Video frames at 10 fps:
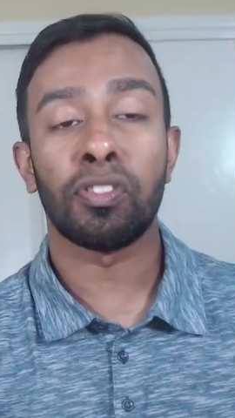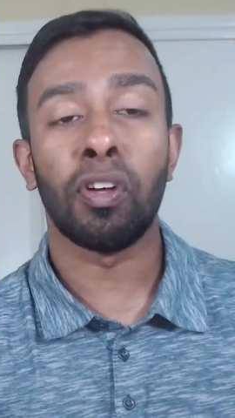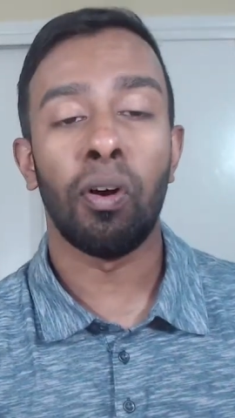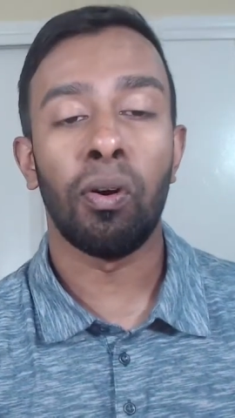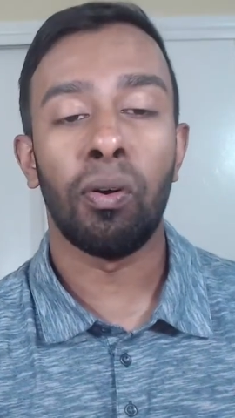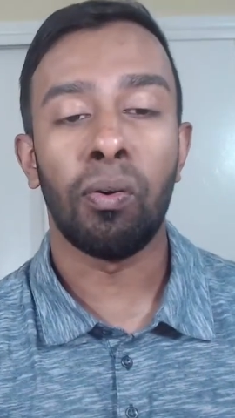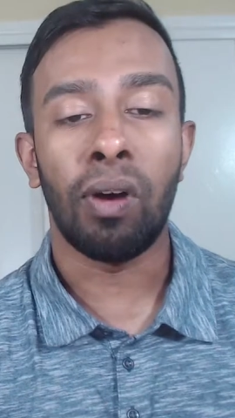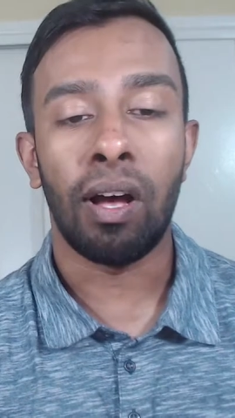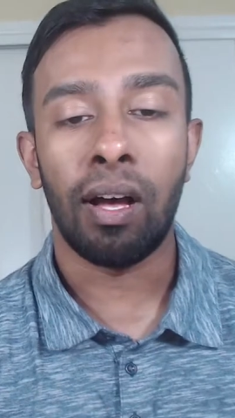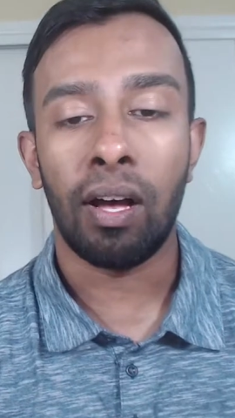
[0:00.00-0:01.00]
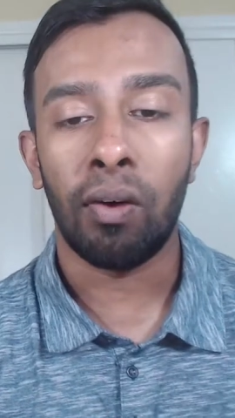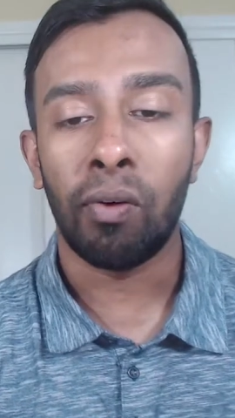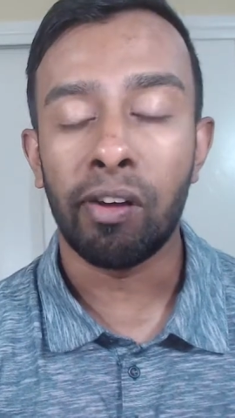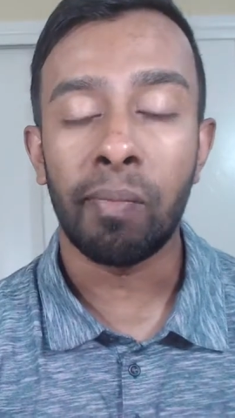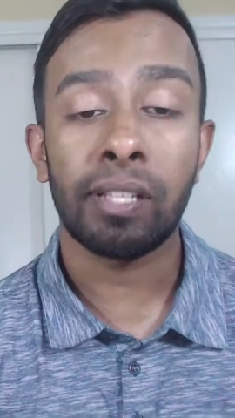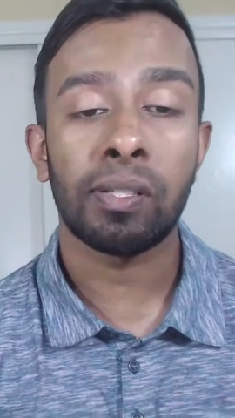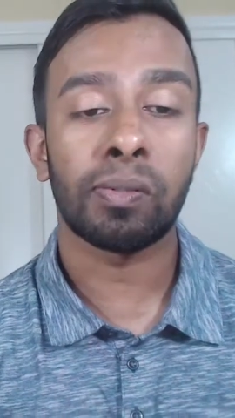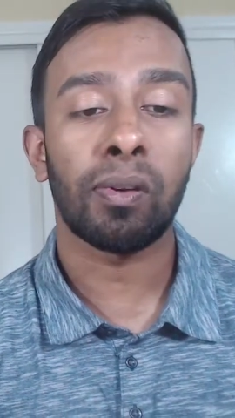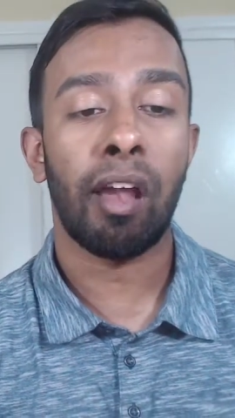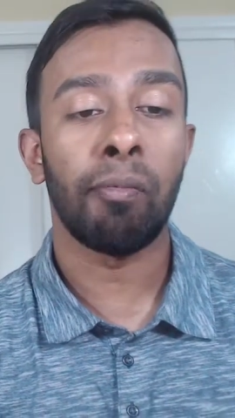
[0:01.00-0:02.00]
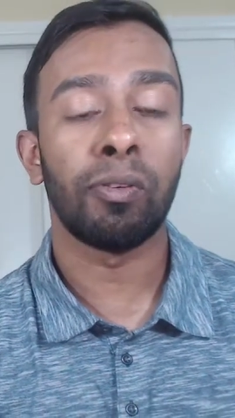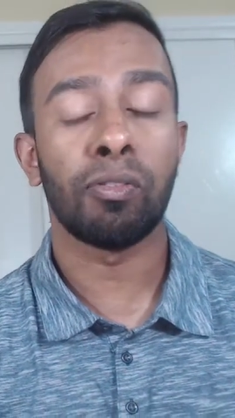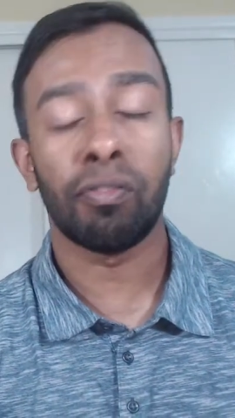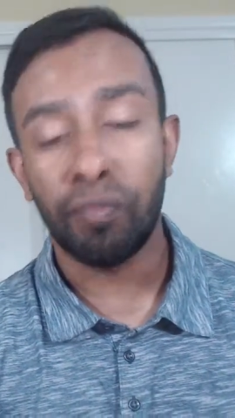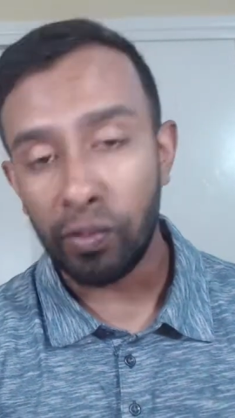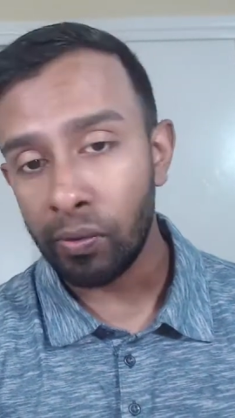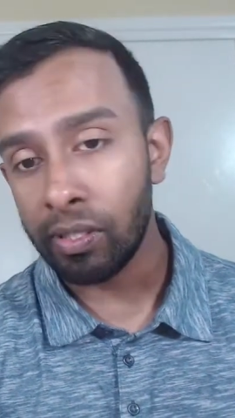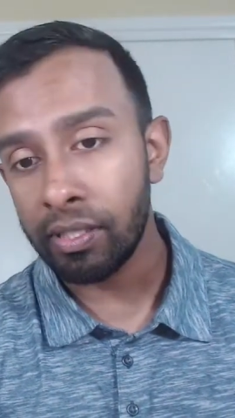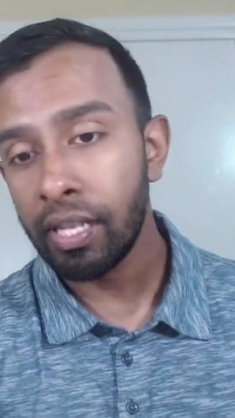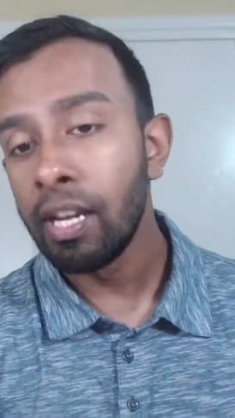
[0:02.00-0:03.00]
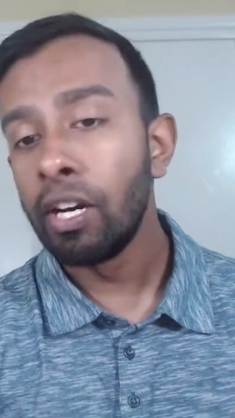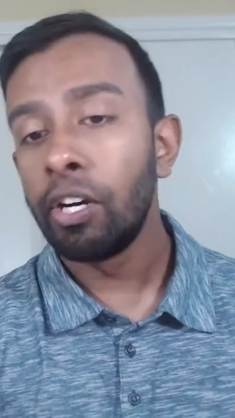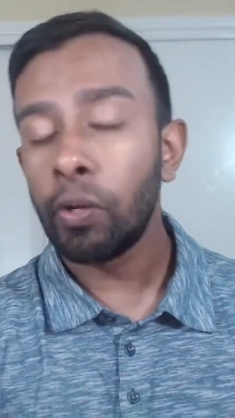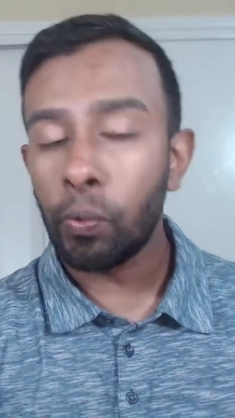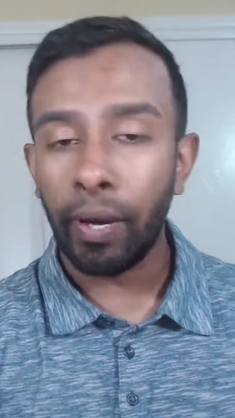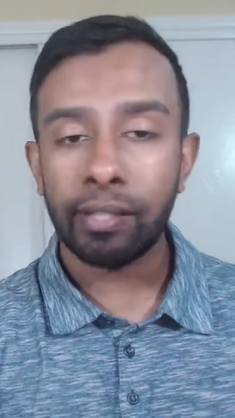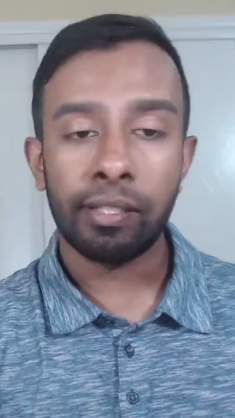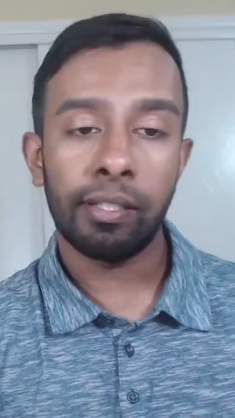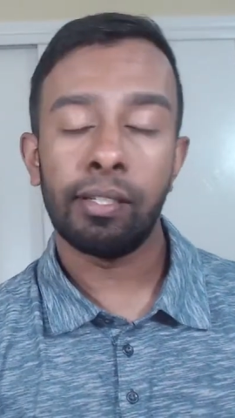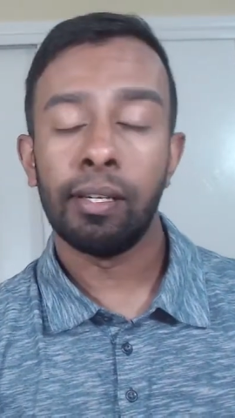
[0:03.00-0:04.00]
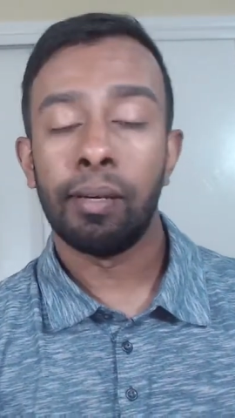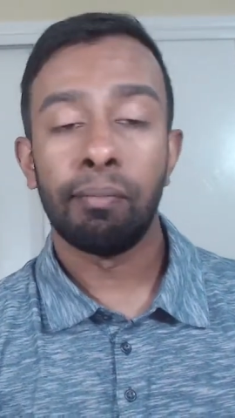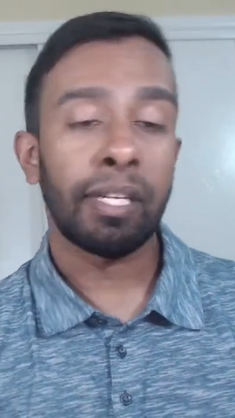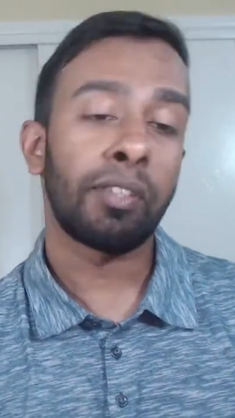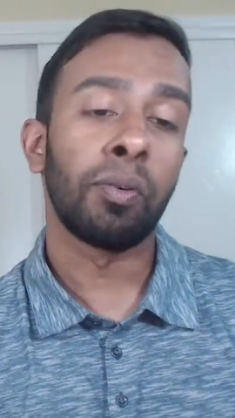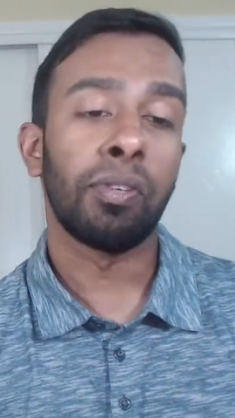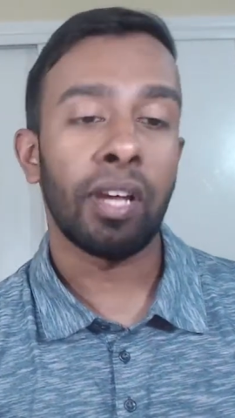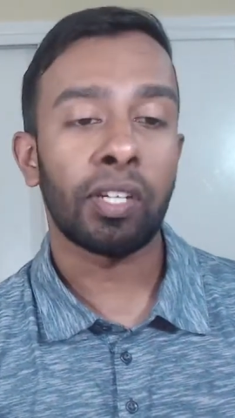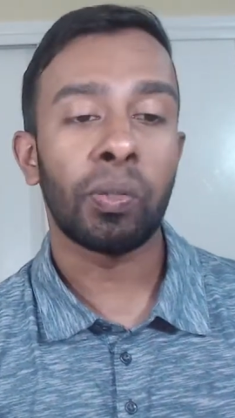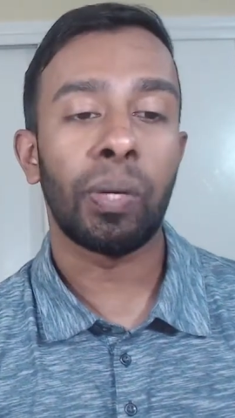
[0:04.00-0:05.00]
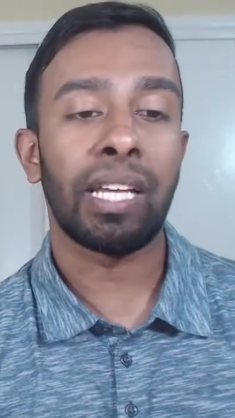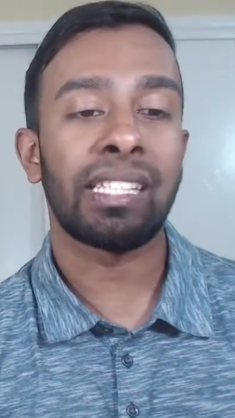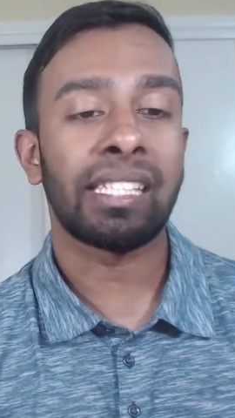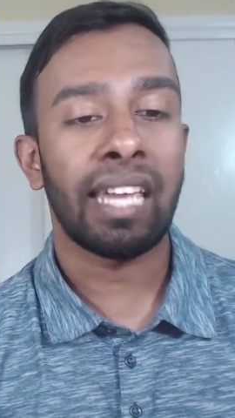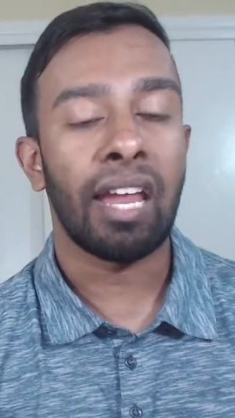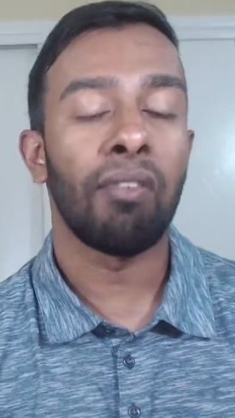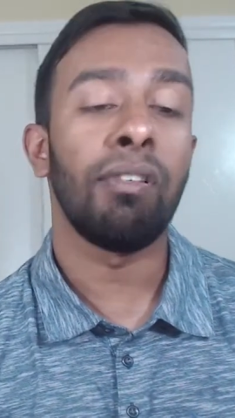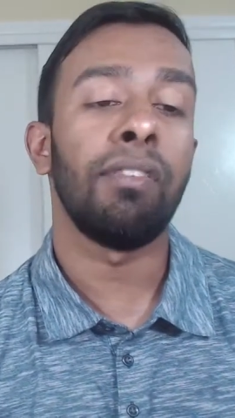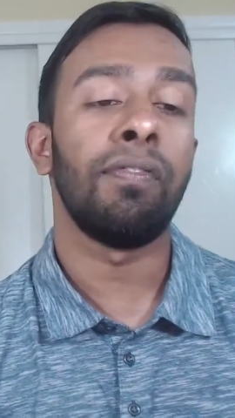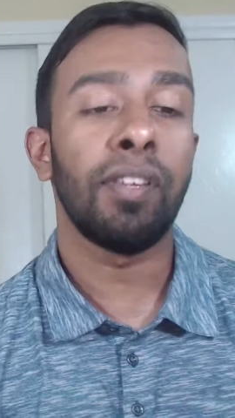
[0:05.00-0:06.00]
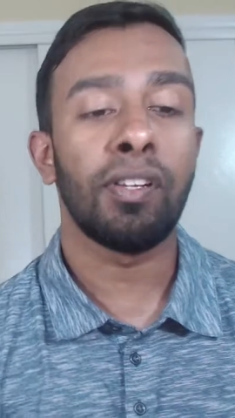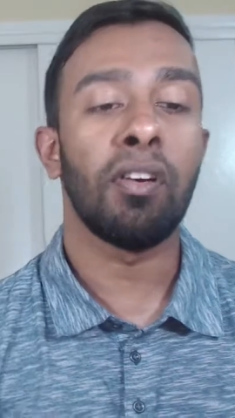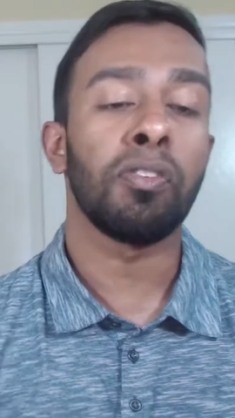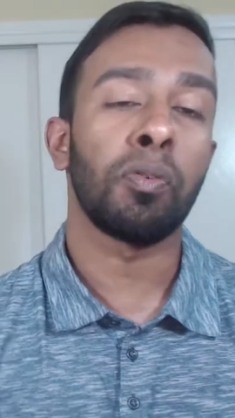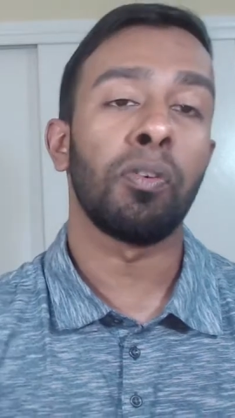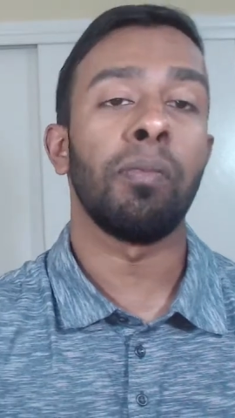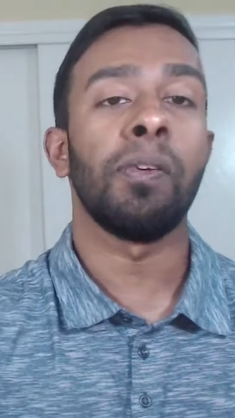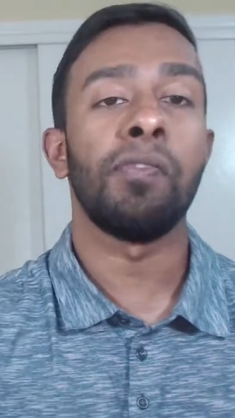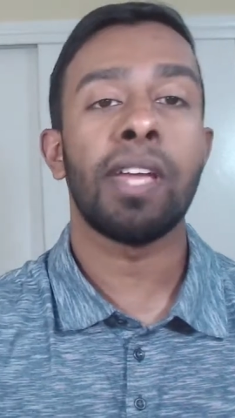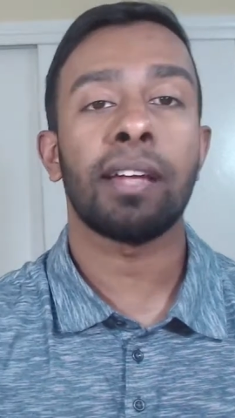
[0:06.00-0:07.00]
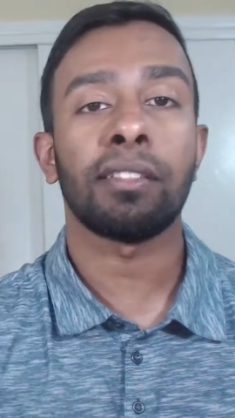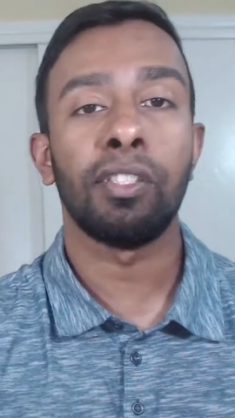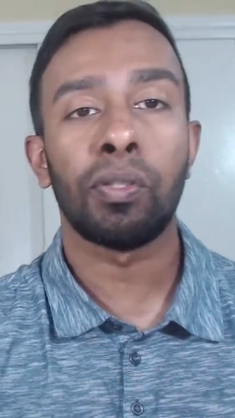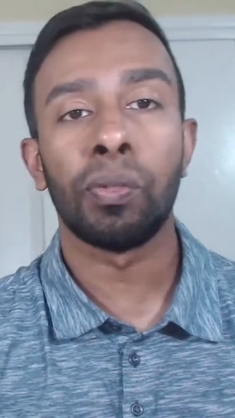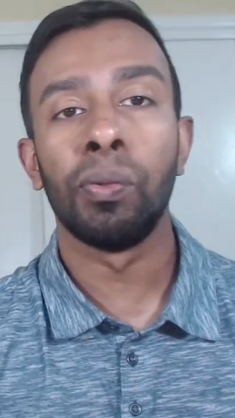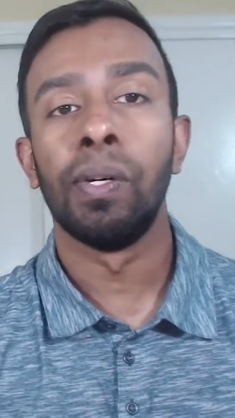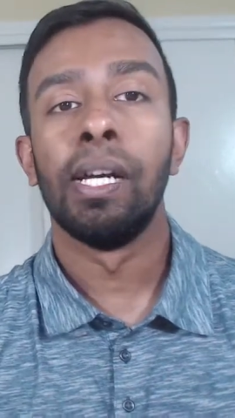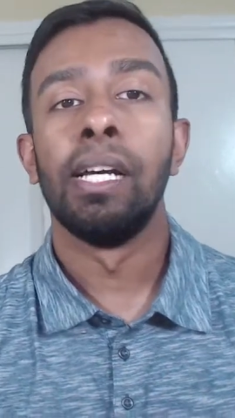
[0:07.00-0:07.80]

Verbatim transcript: So, uh, one of my subscribers or viewers requested me to react to a scary video. So, we're going to be reacting to